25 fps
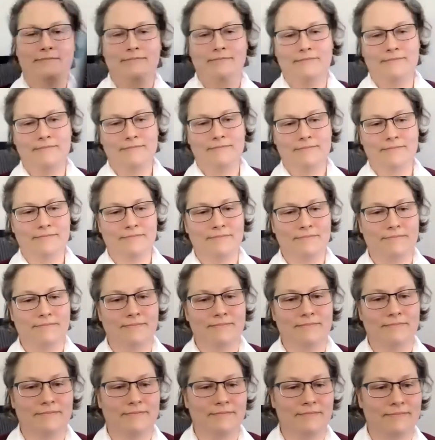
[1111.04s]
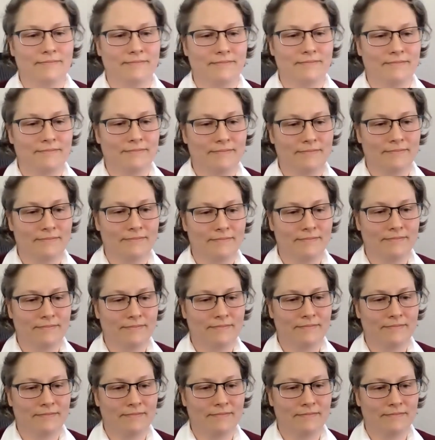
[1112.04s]

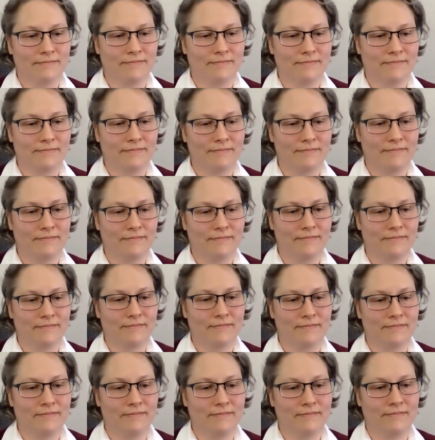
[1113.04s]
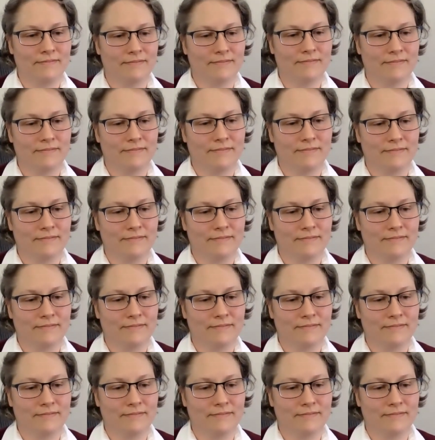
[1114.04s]
Nobody speaks.